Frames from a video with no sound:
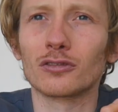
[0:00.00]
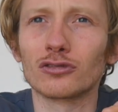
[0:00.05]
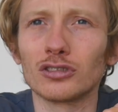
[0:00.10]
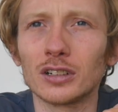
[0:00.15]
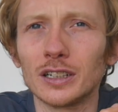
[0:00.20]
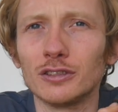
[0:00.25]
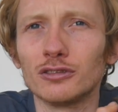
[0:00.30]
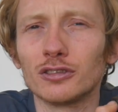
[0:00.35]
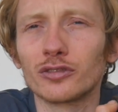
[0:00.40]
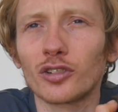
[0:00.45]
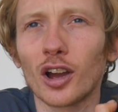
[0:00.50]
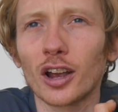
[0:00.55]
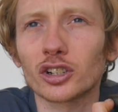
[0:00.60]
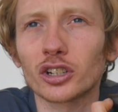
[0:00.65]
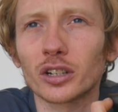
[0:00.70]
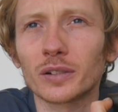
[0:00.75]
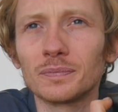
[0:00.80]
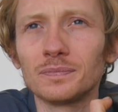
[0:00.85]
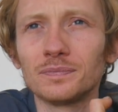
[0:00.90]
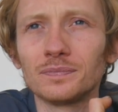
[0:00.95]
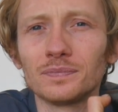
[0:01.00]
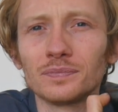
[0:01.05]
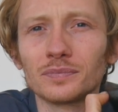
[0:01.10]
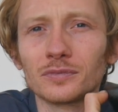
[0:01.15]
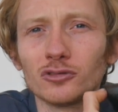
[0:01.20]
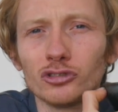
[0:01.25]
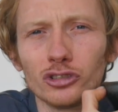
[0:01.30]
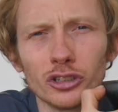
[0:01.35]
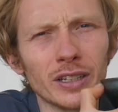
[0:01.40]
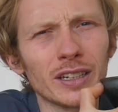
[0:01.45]
really refreshing.
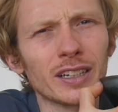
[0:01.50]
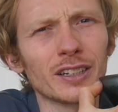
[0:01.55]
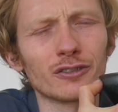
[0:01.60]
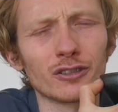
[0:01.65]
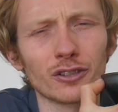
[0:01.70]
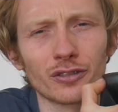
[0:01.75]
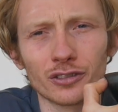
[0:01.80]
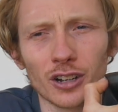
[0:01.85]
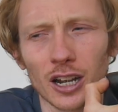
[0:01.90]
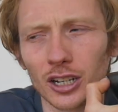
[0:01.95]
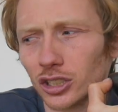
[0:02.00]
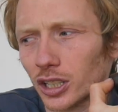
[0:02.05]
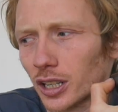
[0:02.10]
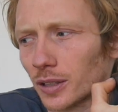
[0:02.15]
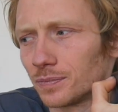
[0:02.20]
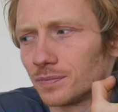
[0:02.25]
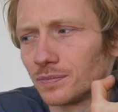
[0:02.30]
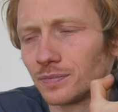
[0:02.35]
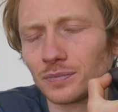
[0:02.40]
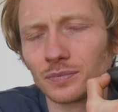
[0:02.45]
Really refreshing.